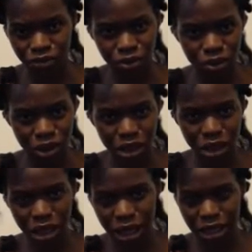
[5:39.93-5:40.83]

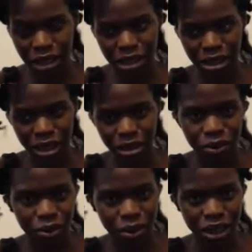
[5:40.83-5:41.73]
water and
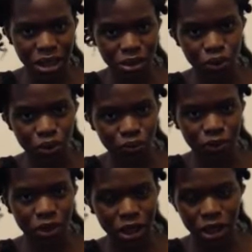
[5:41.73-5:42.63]
detangled it and sort of
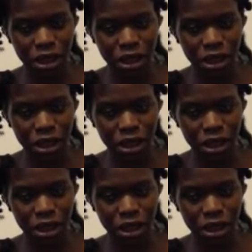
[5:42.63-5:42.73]
like